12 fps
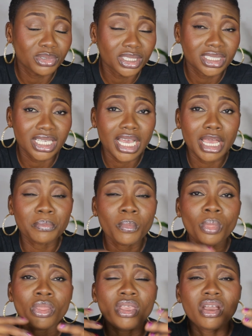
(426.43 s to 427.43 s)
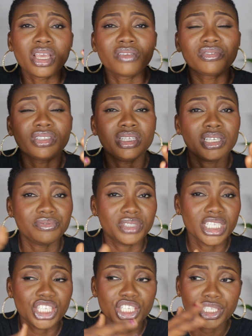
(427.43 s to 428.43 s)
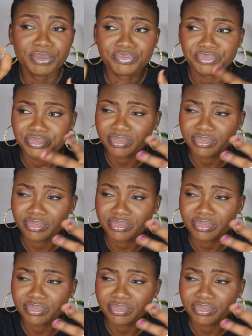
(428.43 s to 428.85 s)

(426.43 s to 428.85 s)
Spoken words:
to time. If the